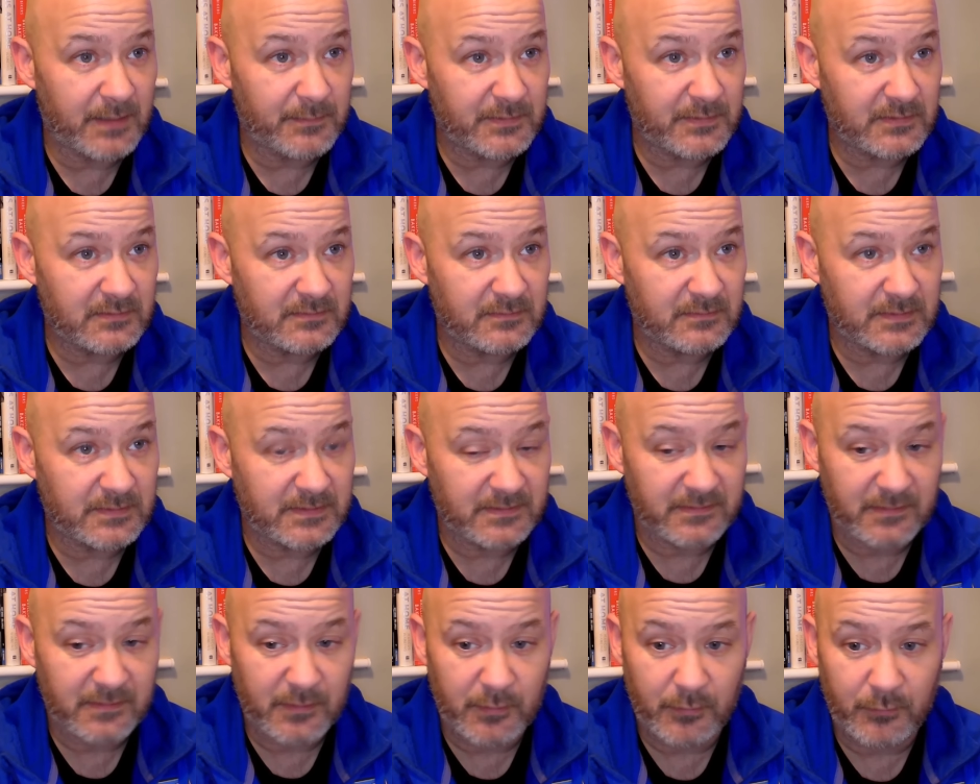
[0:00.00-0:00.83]
but
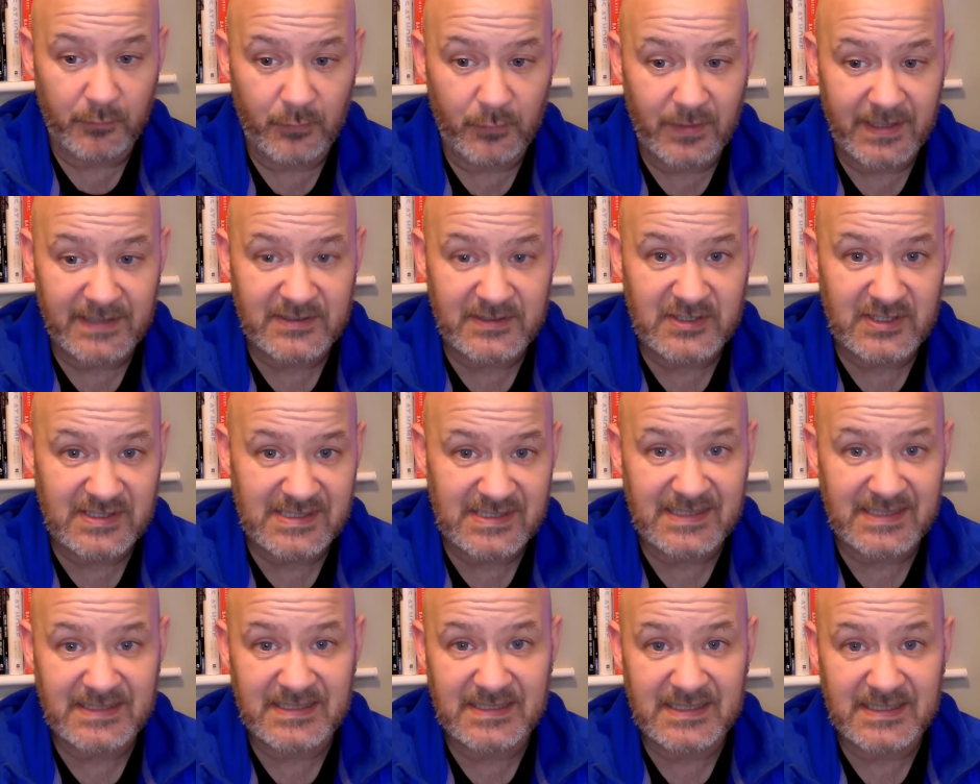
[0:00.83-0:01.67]
you know, when it's your
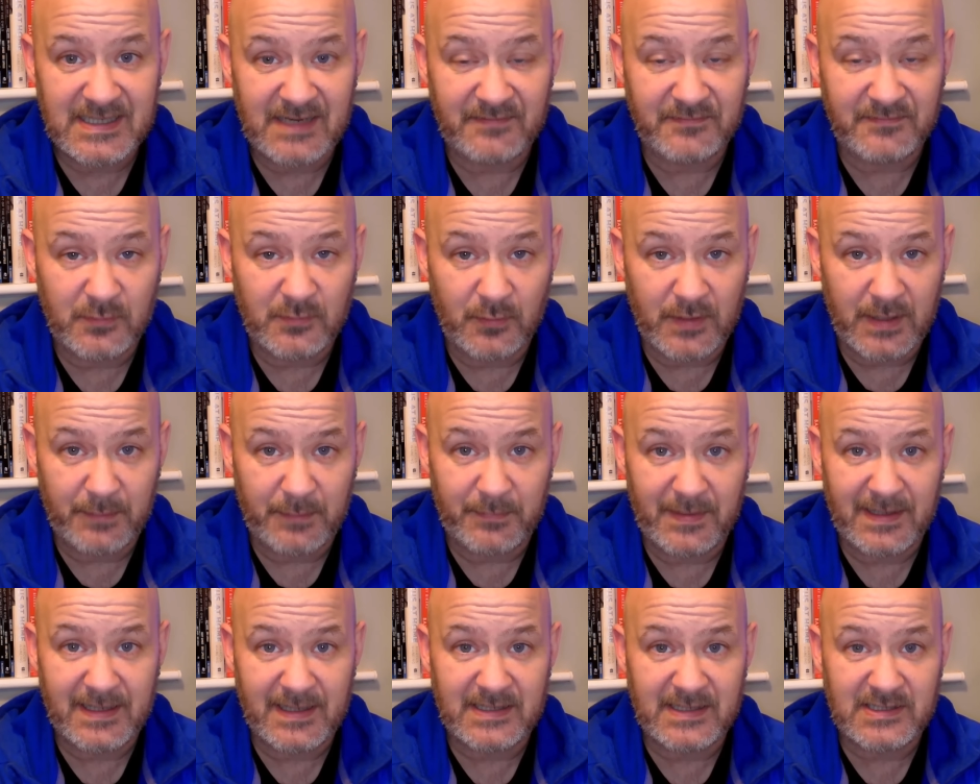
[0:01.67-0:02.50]
centre half doing it
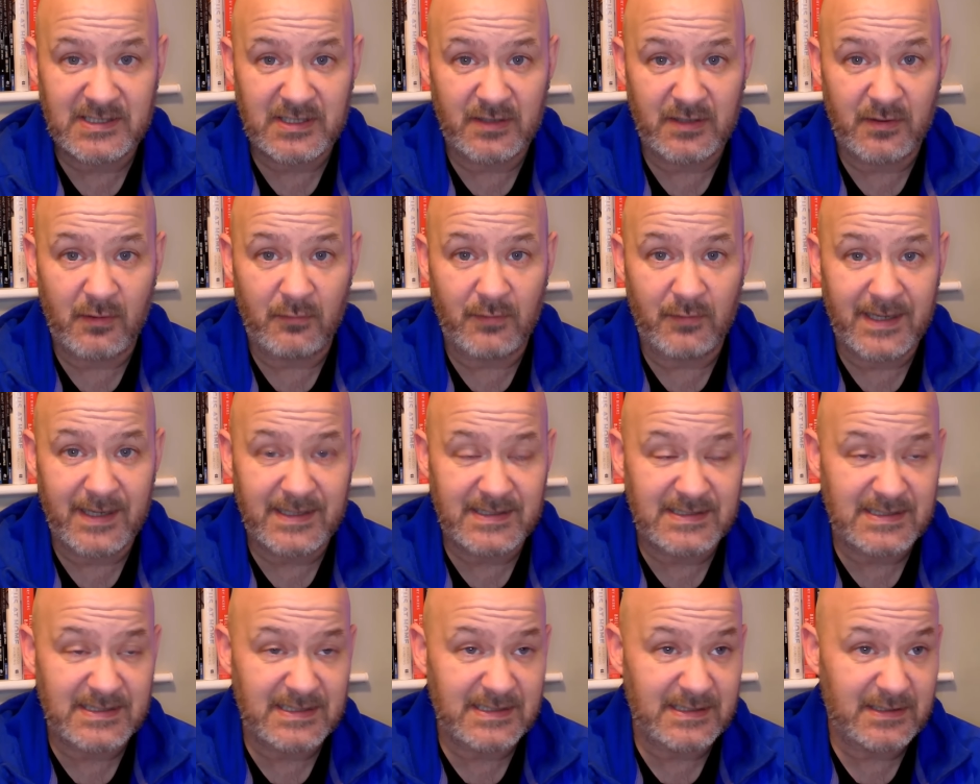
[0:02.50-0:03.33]
back into your own
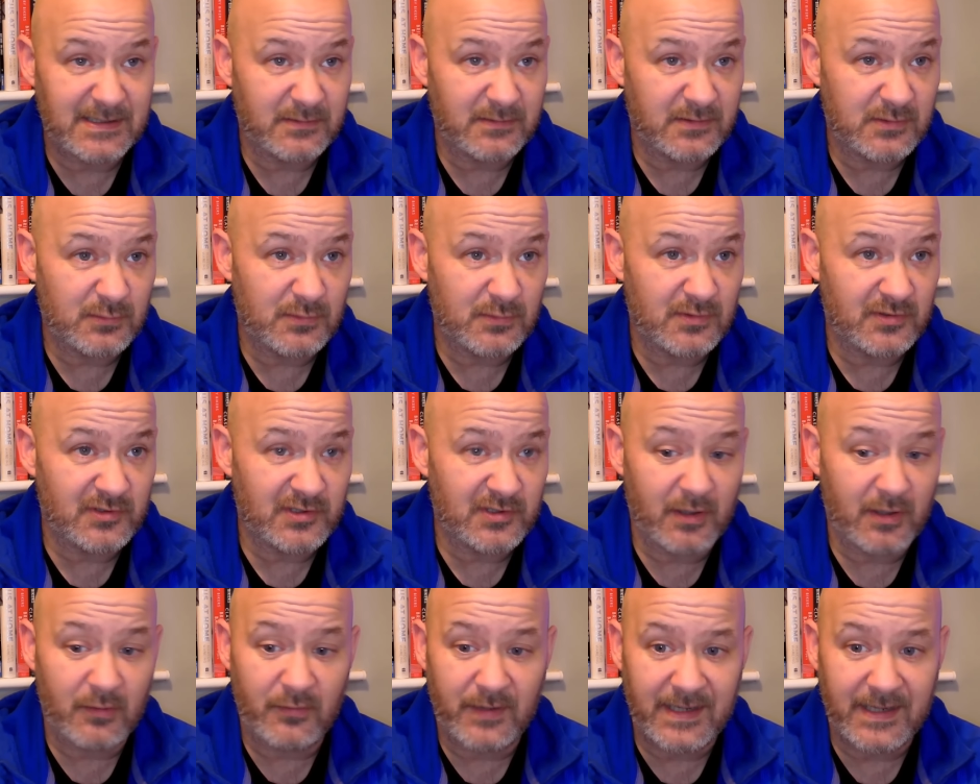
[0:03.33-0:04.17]
18, towards
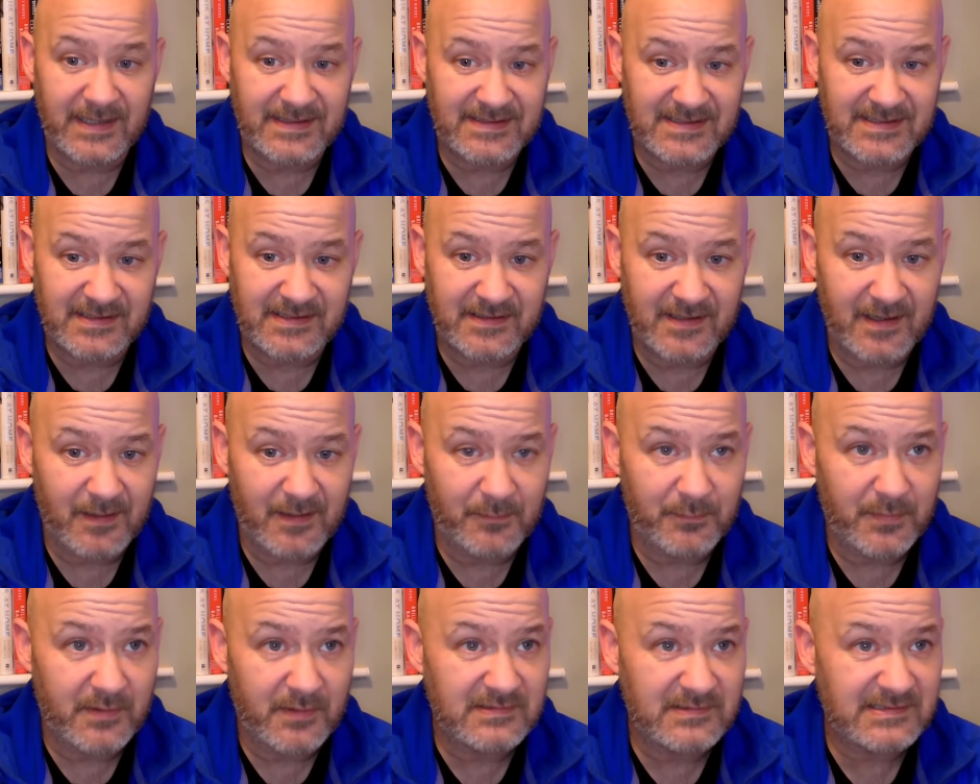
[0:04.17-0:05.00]
your own 18
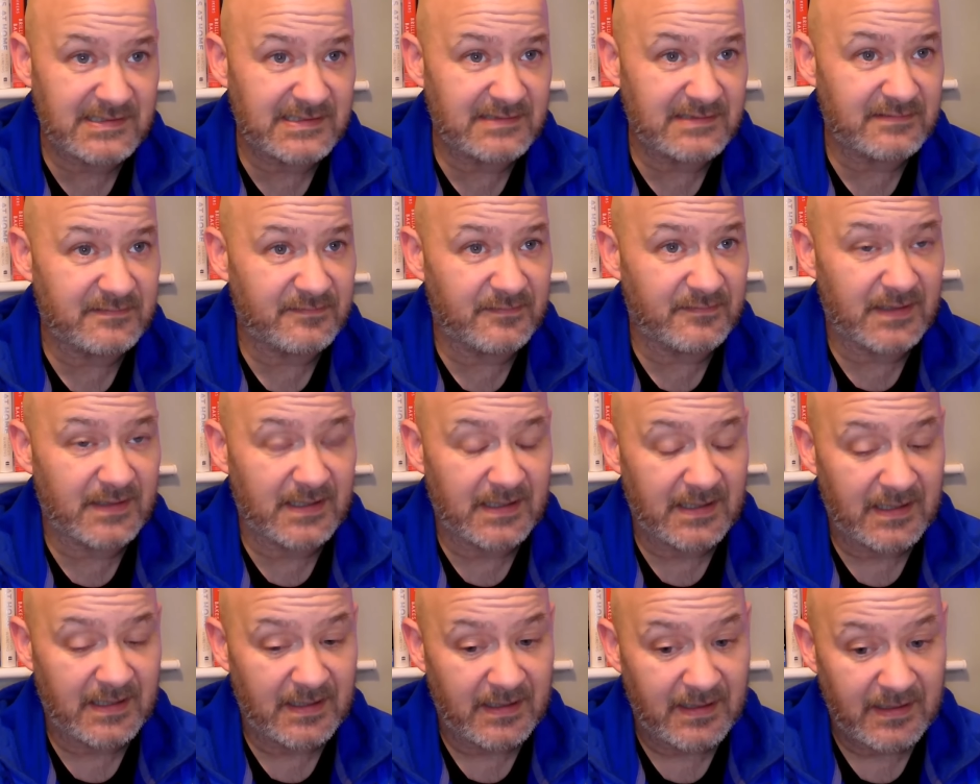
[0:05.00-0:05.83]
yard box,
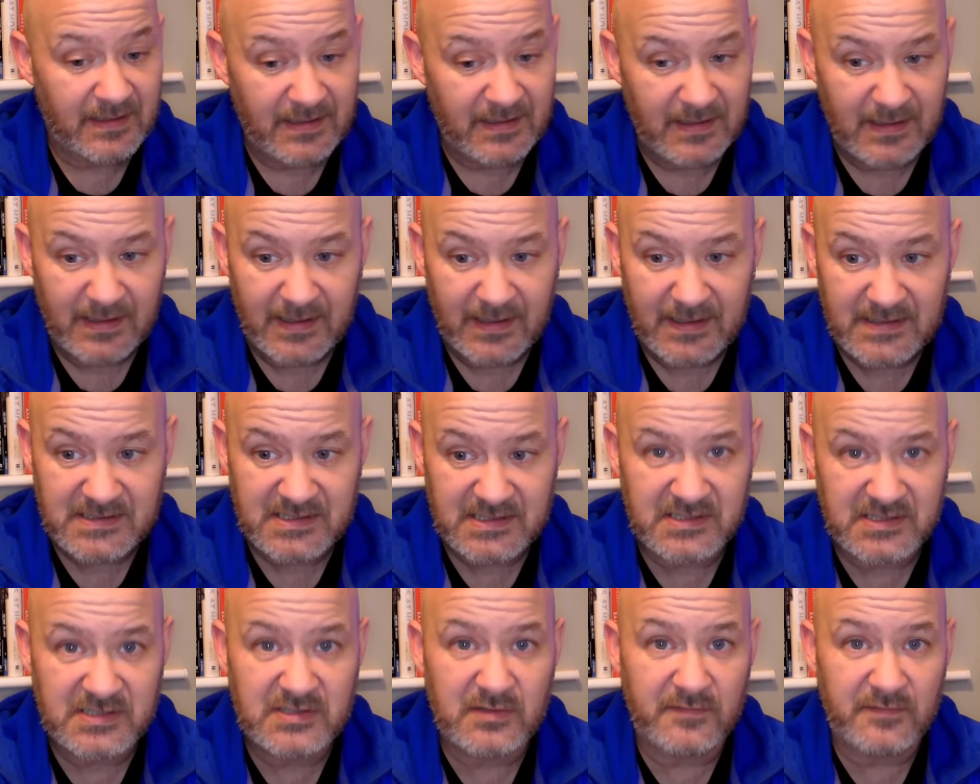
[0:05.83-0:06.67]
it's
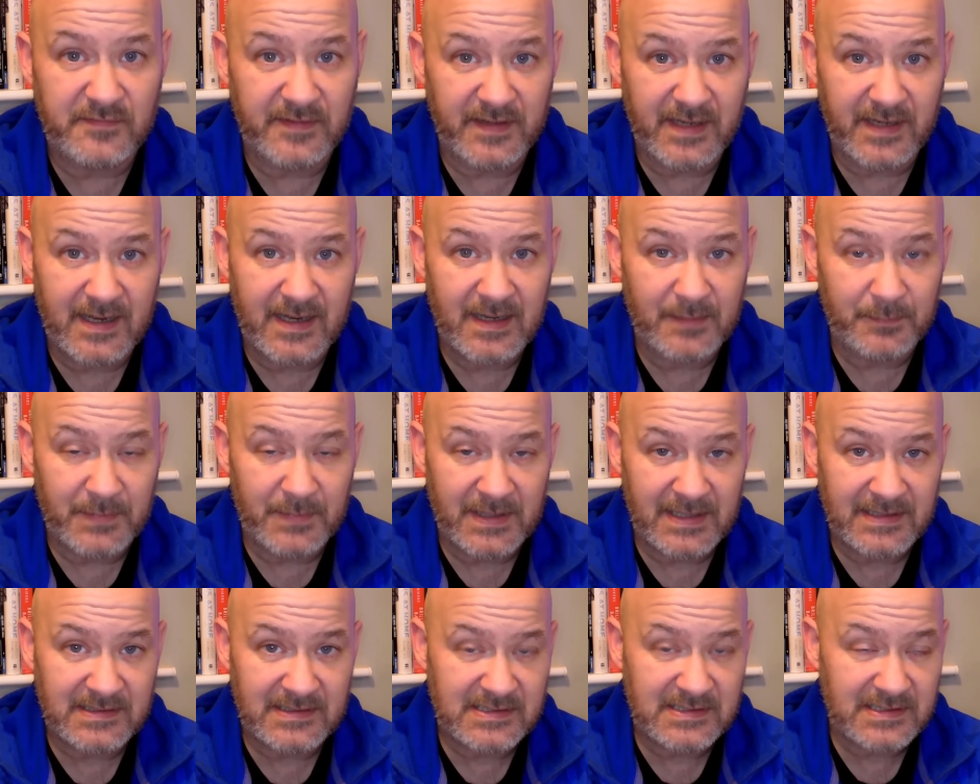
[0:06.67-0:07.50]
a stuff of
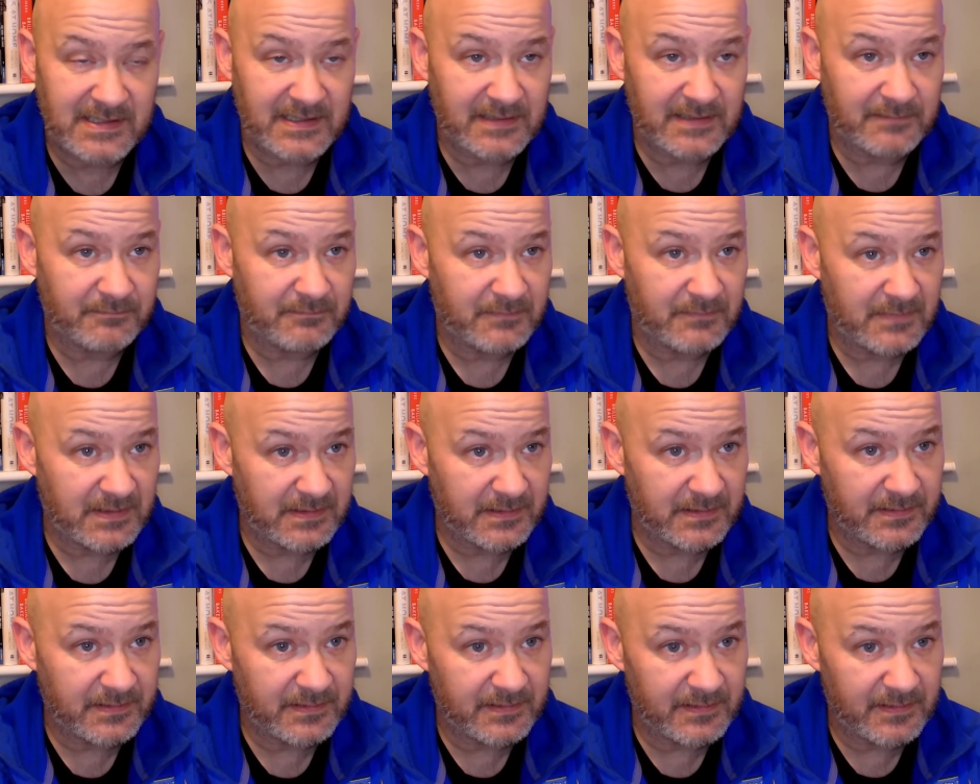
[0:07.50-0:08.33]
nightmares, isn't it?
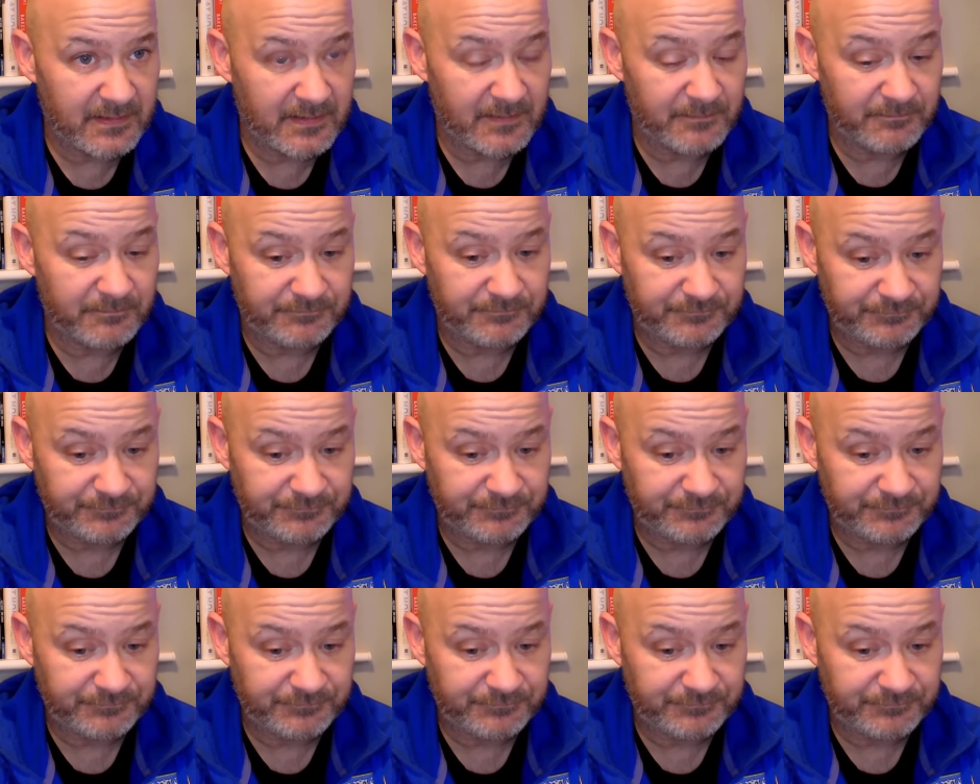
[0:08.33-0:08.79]
And